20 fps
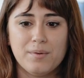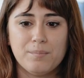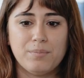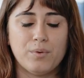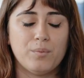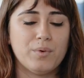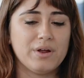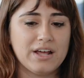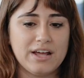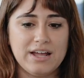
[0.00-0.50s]

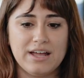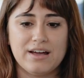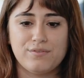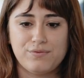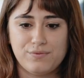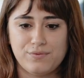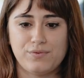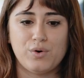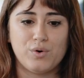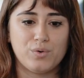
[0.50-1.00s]
But when I have
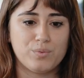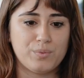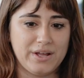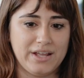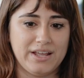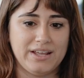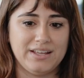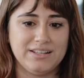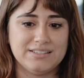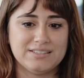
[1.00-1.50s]
full
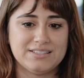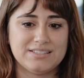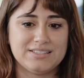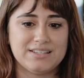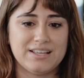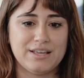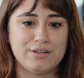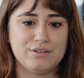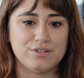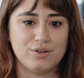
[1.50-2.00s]

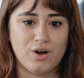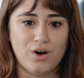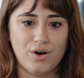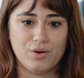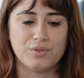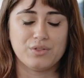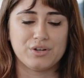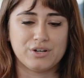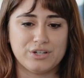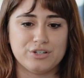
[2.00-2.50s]
reins and
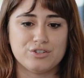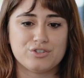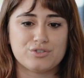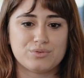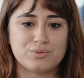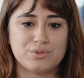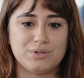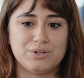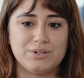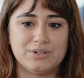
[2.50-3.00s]
all the
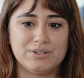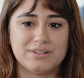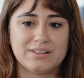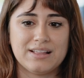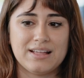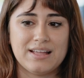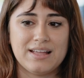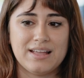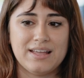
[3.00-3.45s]
control,